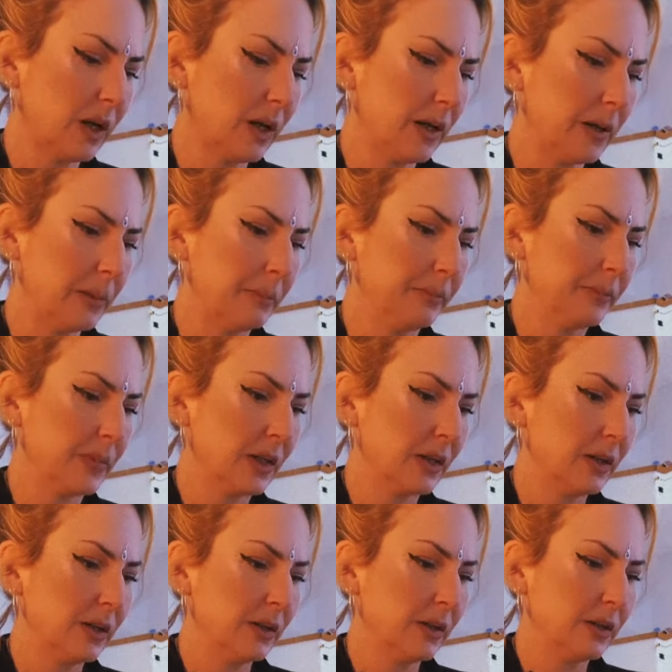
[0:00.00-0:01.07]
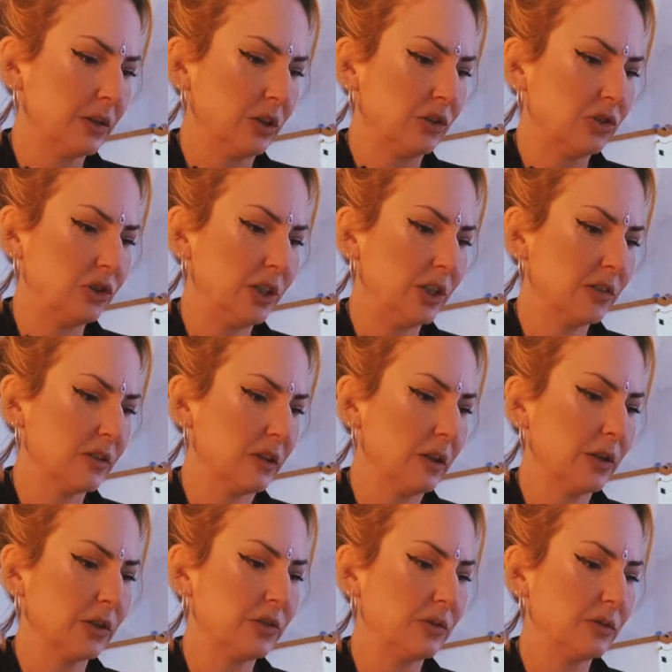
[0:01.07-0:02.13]
Um, she doesn't
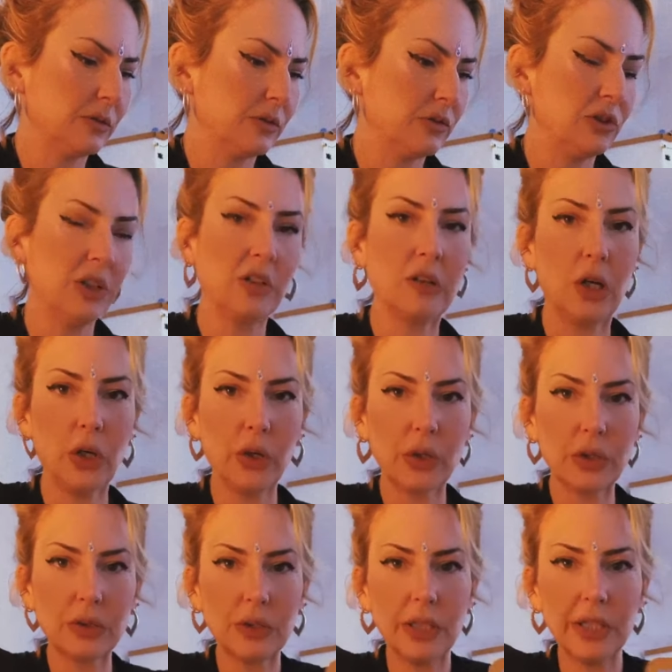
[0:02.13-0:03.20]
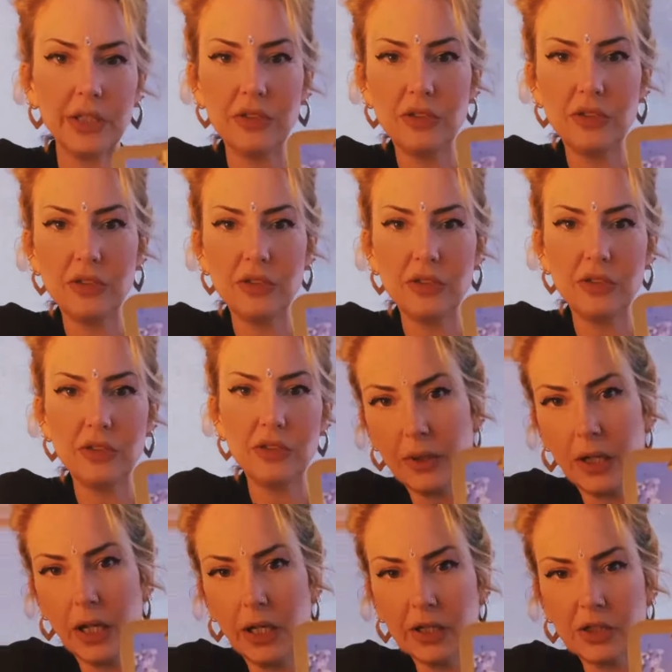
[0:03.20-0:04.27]
look she doesn't look like too down on
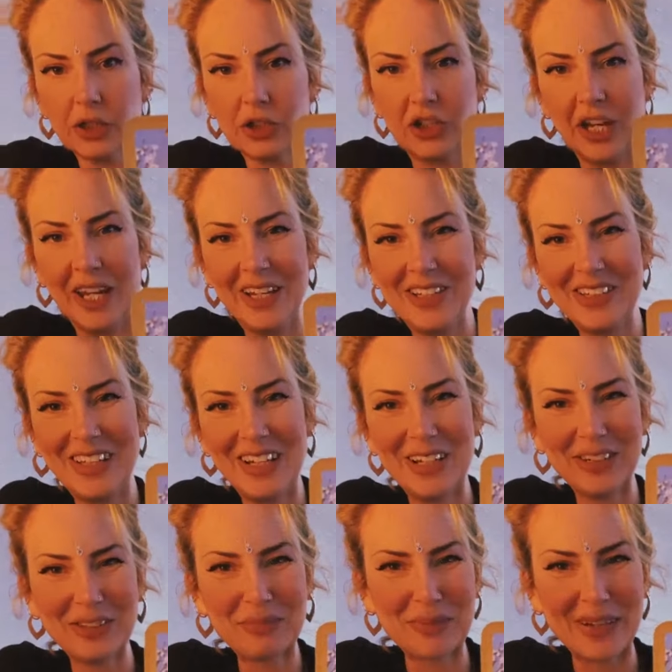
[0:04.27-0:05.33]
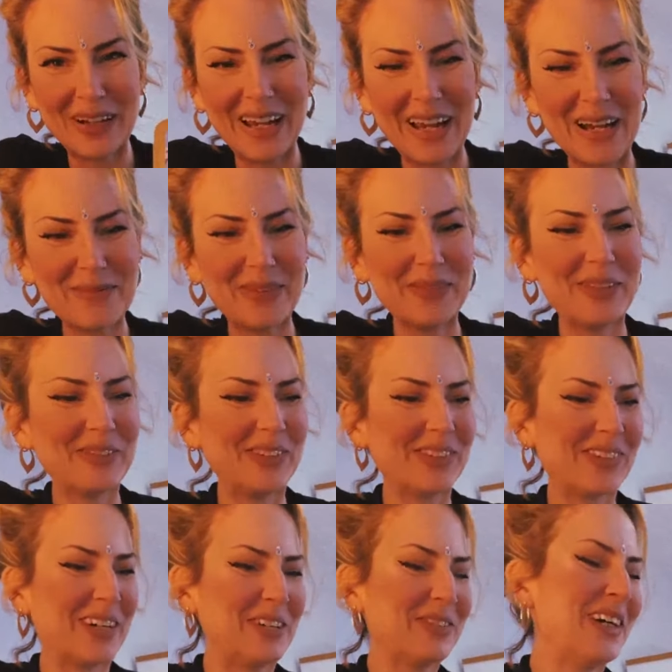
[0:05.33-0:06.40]
her luck, does she? She looks pretty happy with
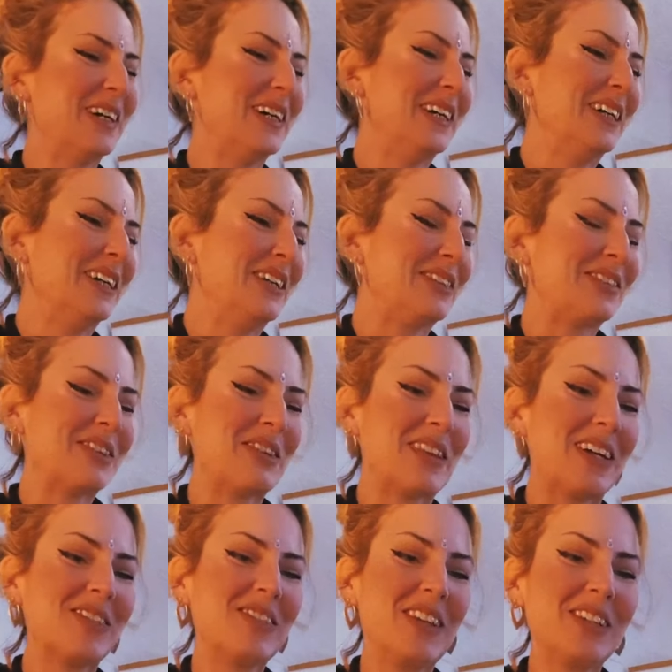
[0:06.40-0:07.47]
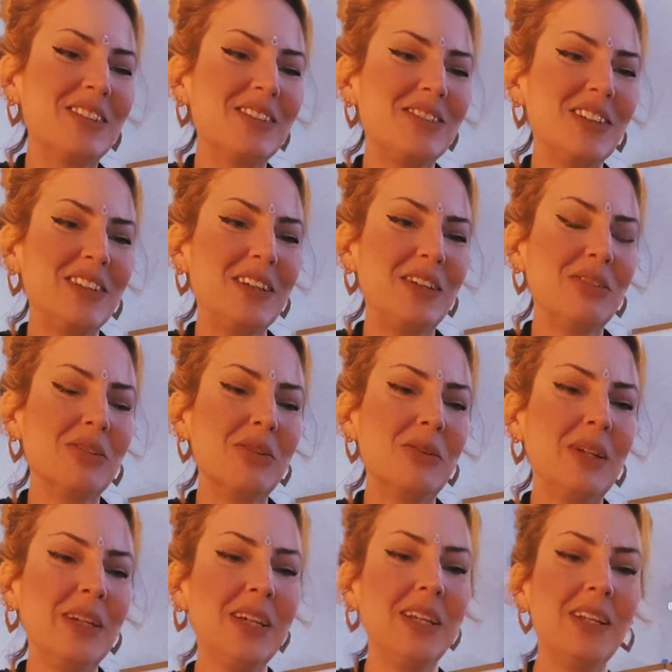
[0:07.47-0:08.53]
herself. So that's the energy that you're
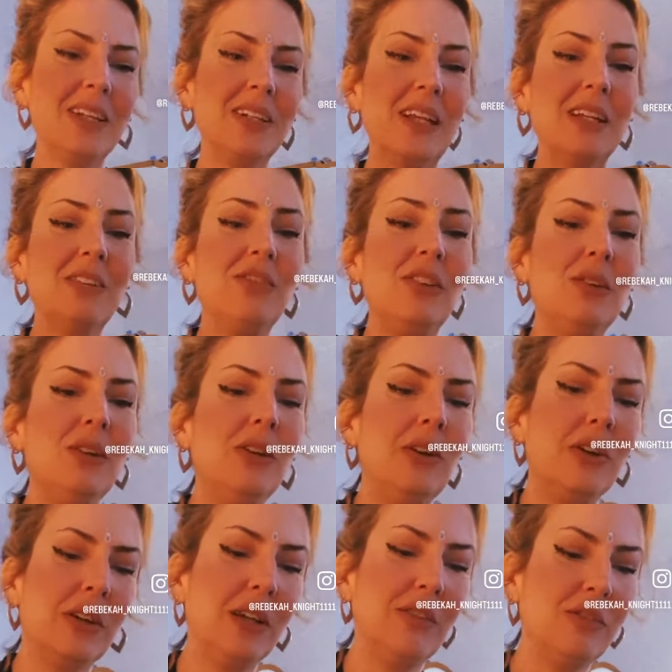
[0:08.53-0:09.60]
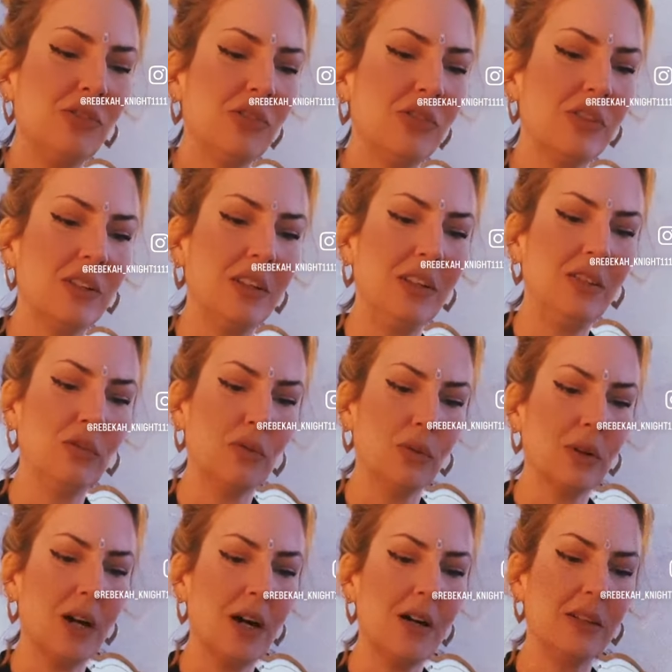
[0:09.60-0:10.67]
calling in. And, and if you look, even just at these
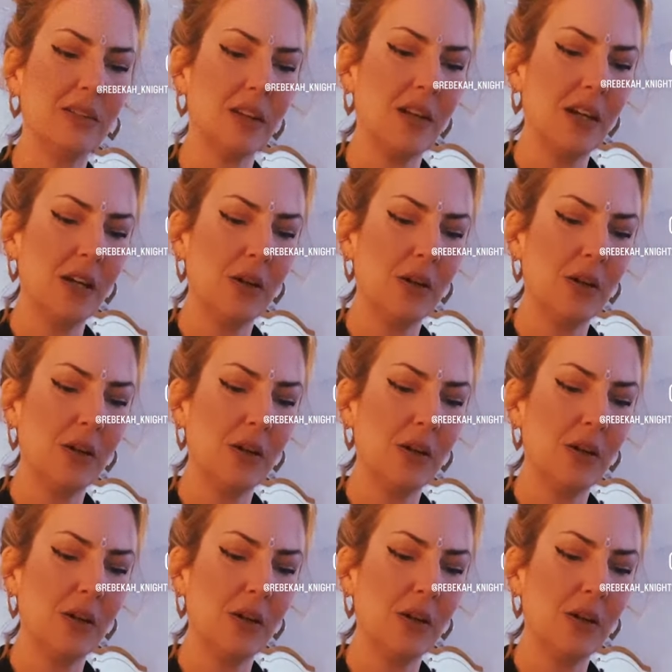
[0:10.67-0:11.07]
four cards,